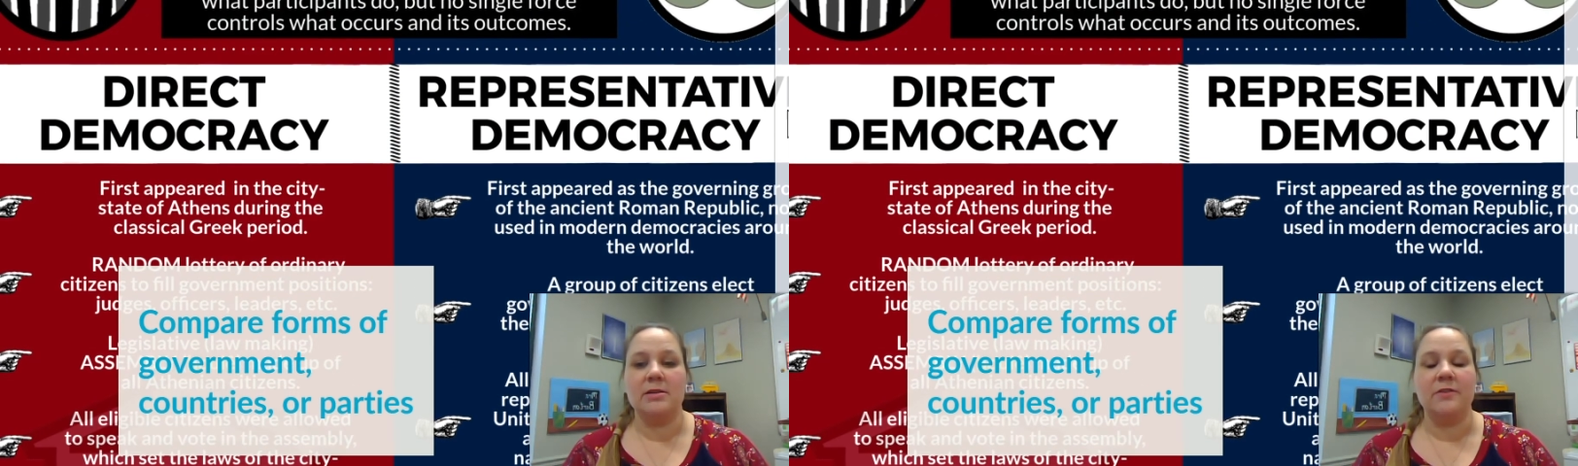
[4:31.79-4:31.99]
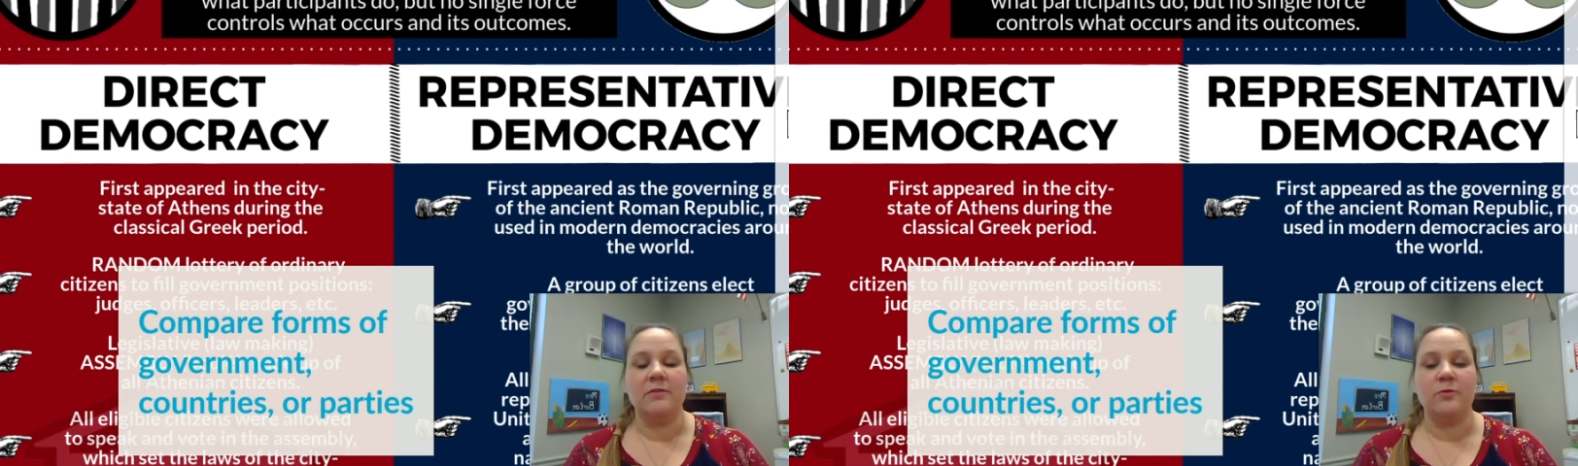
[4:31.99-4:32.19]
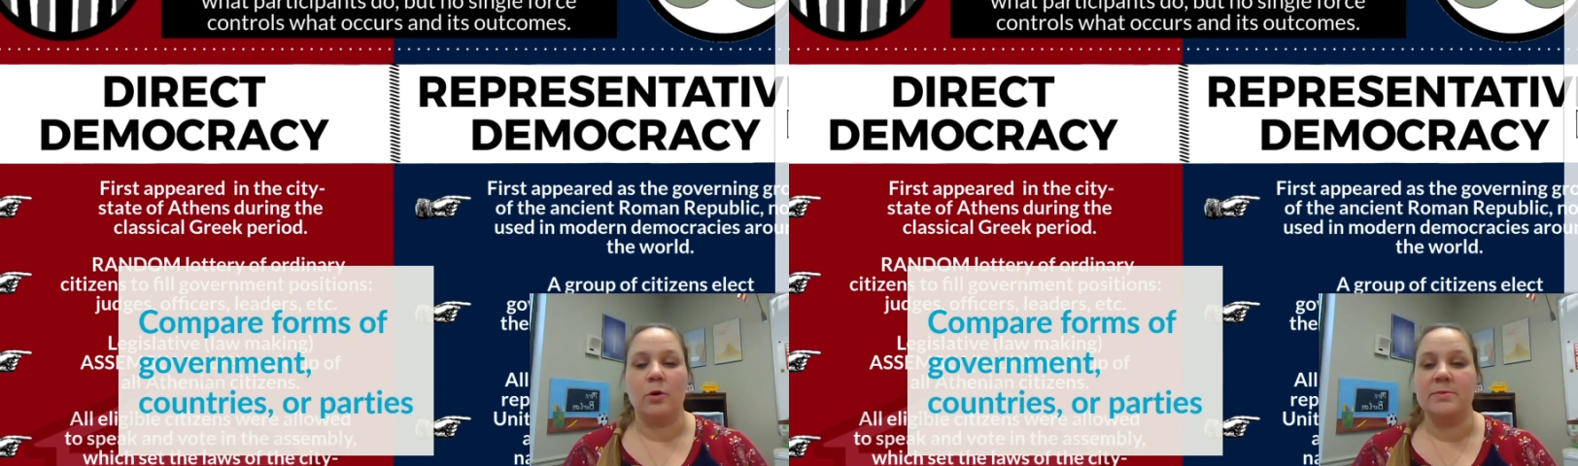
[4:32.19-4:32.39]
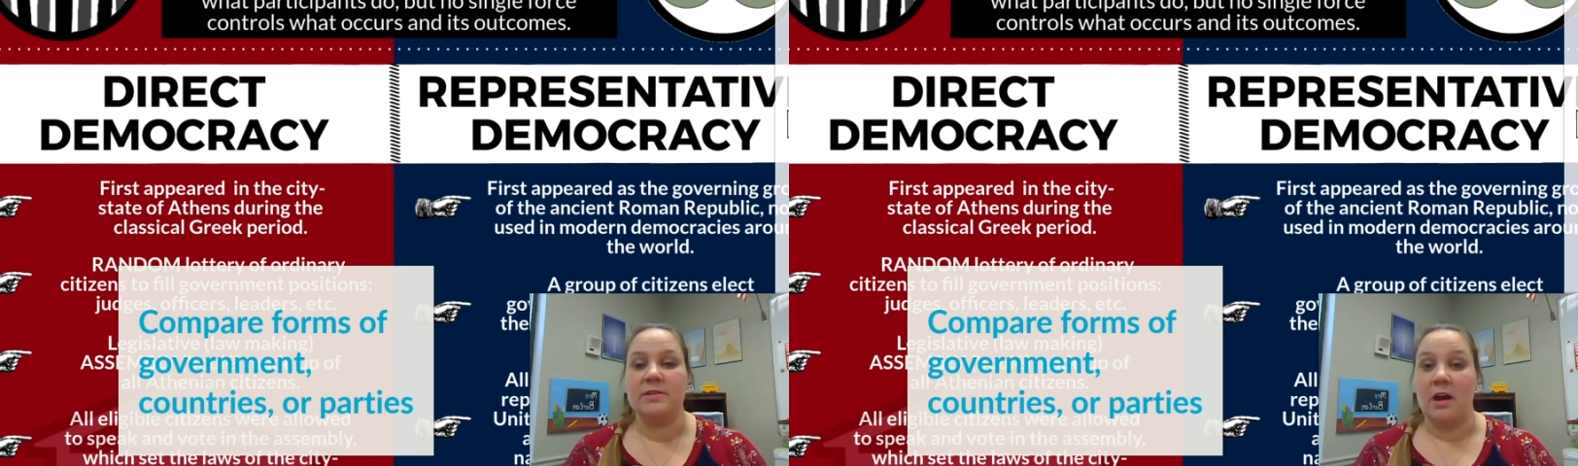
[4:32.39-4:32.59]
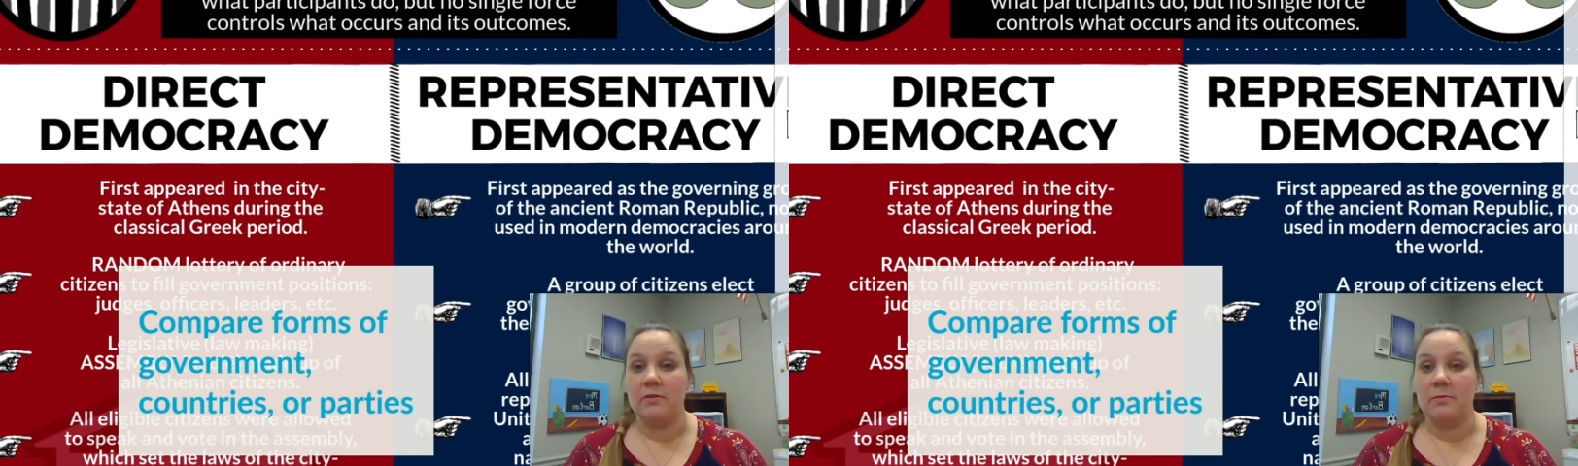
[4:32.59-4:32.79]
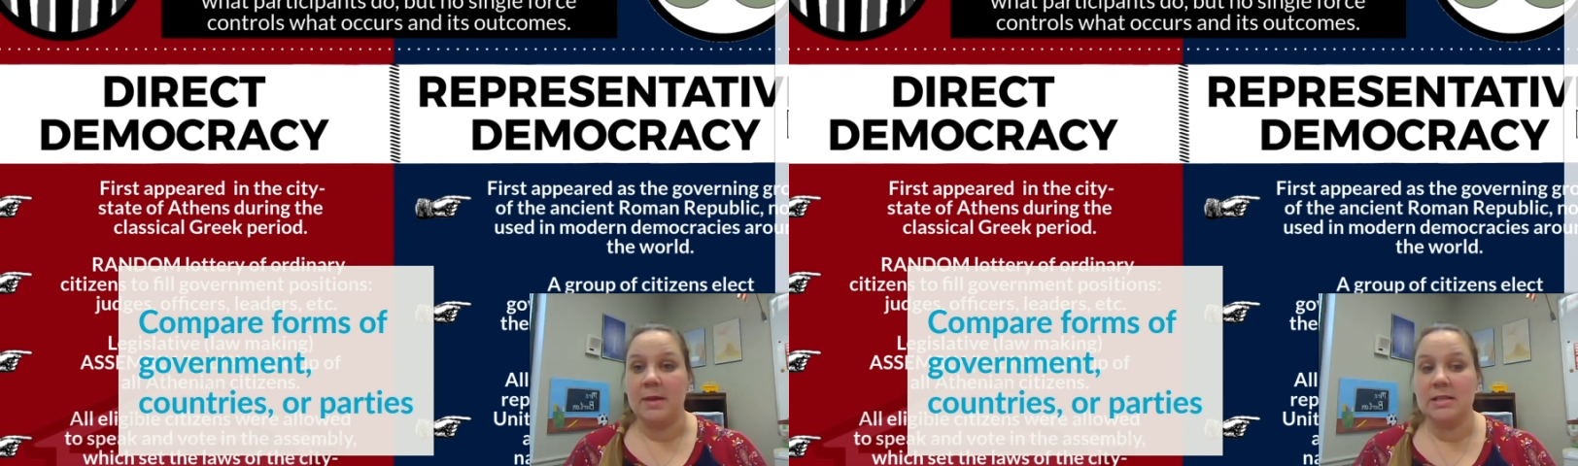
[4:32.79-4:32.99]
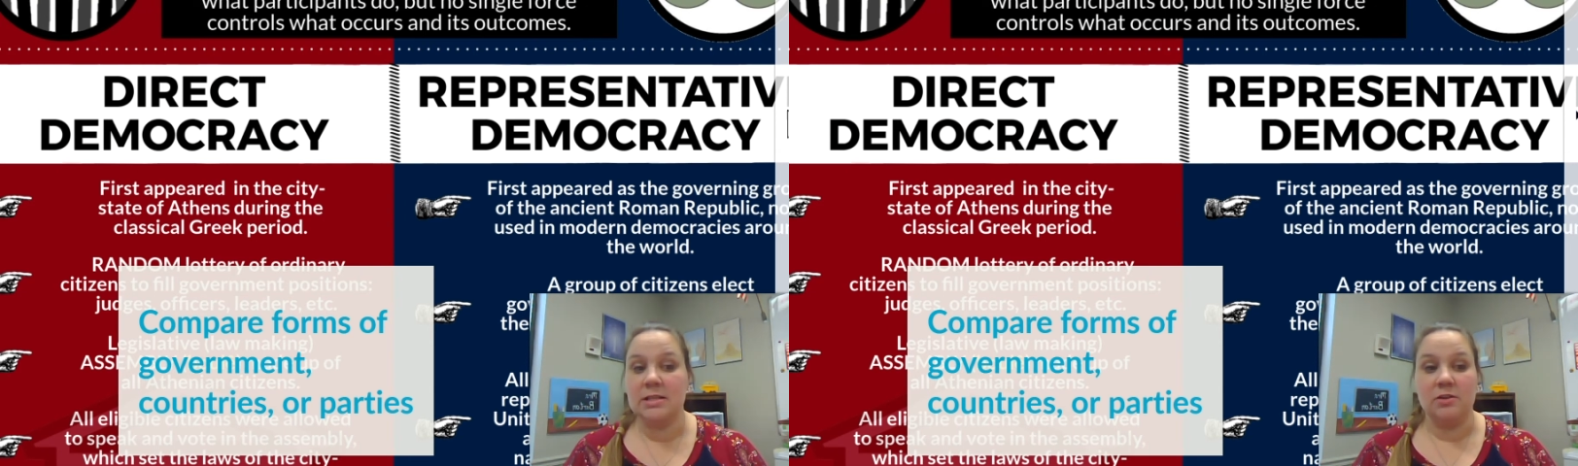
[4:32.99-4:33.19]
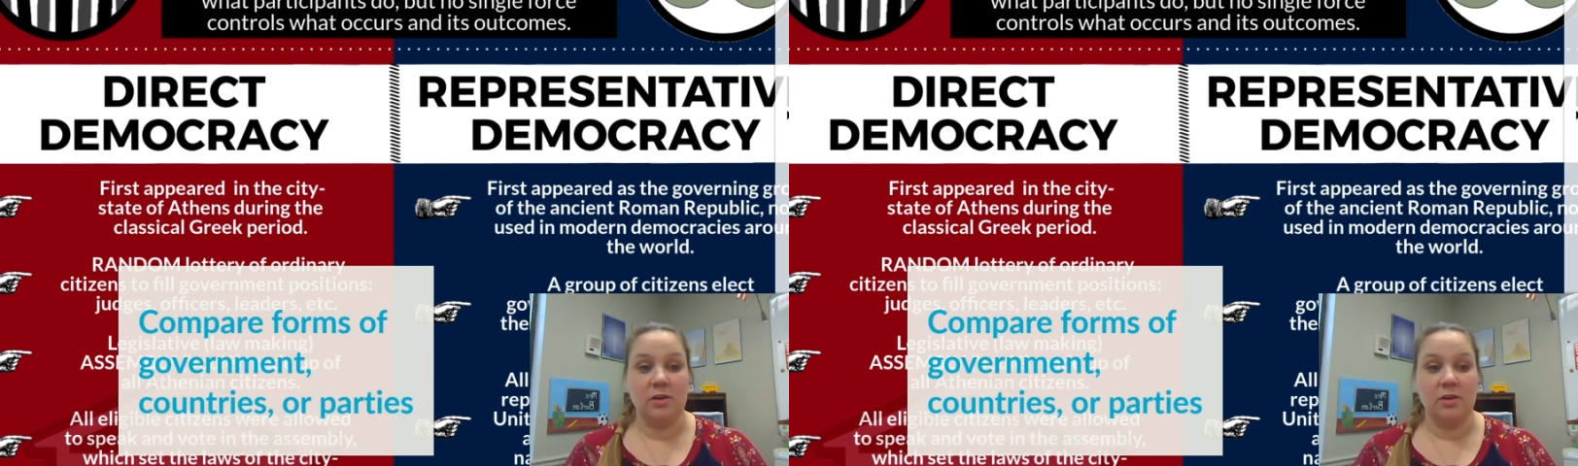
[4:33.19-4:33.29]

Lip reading: different forms of government.